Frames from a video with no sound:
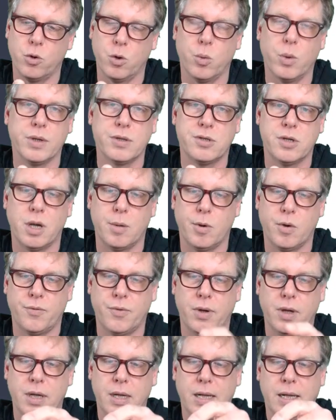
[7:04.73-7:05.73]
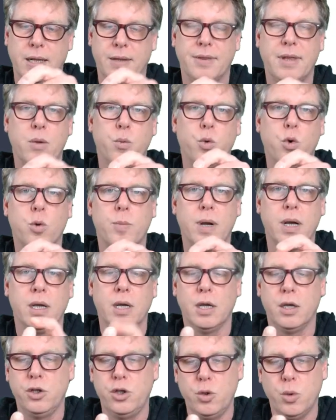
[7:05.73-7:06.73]
or a one-time offer, they're warmer.
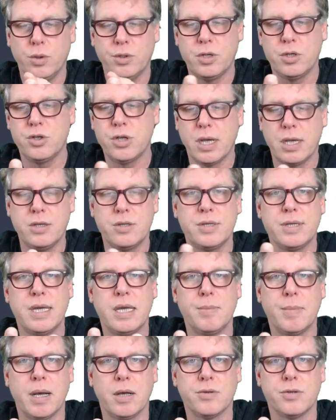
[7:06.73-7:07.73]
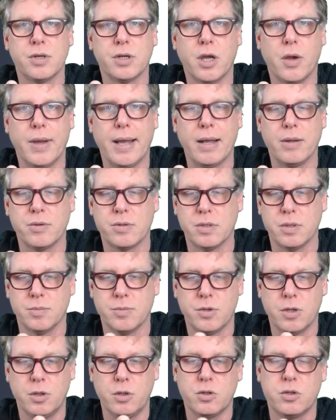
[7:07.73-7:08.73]
You want to change the emails that are going out to them,
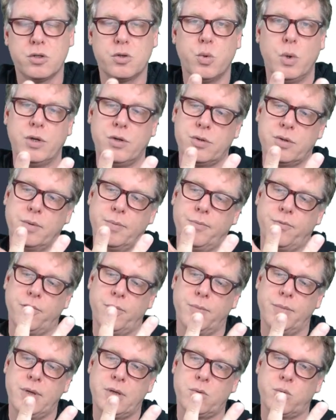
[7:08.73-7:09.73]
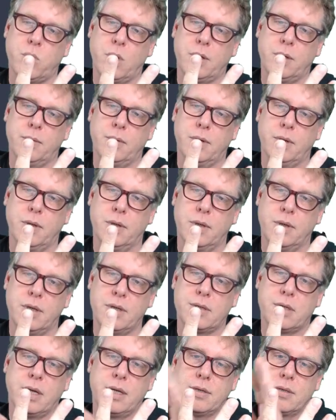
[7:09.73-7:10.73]
so you'd switch them from this
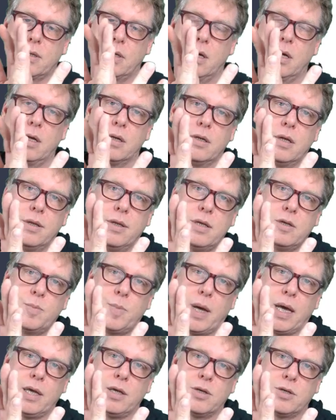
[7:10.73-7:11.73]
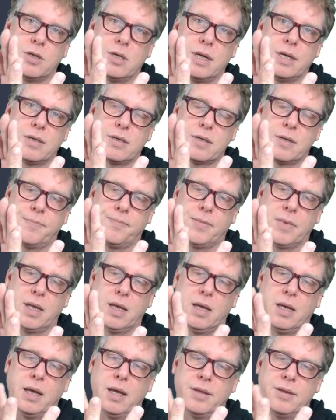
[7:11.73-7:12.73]
list, to this page's list.
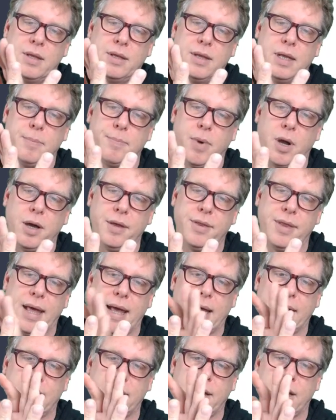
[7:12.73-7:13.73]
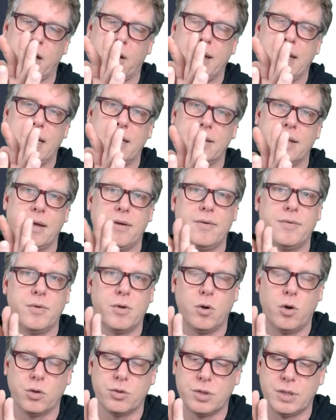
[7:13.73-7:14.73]
Then they buy that and they go here, they're even
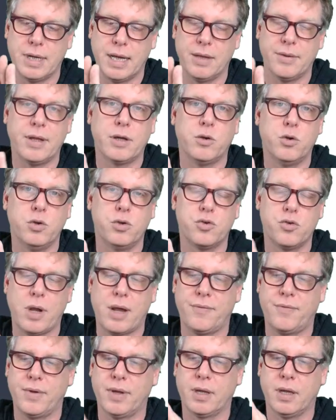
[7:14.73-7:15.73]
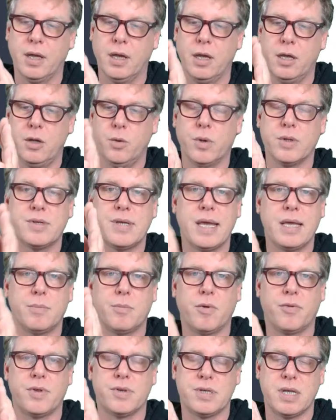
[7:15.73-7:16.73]
hotter now, they're good traffic. You want to take
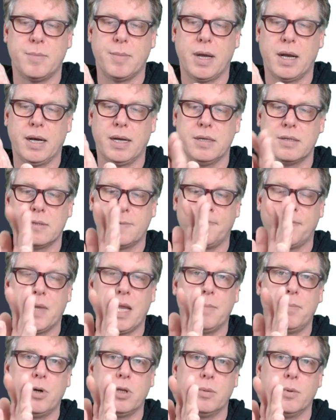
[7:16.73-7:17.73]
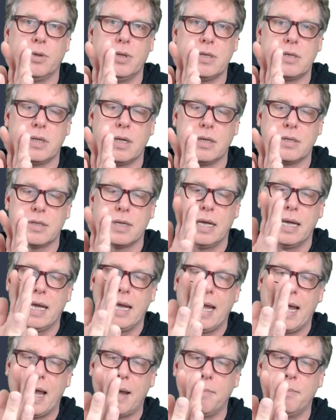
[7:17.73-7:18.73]
them off this email list and put them on this list
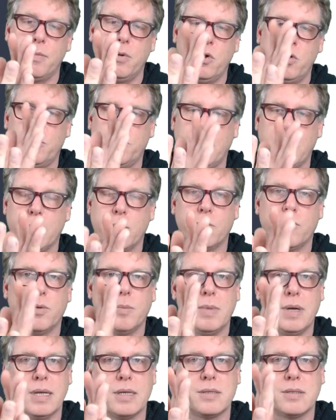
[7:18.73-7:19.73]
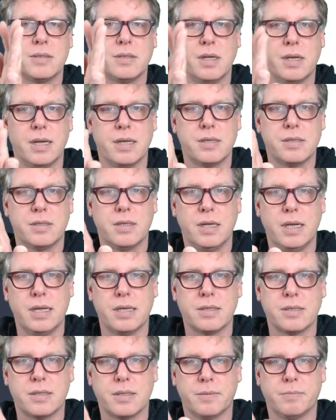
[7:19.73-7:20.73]
and move people from list to list to
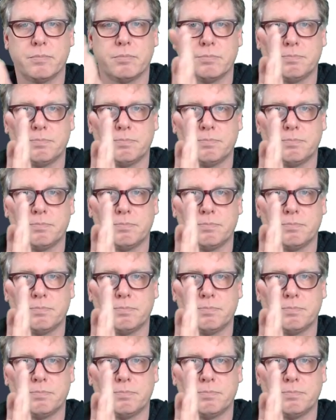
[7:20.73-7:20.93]
list.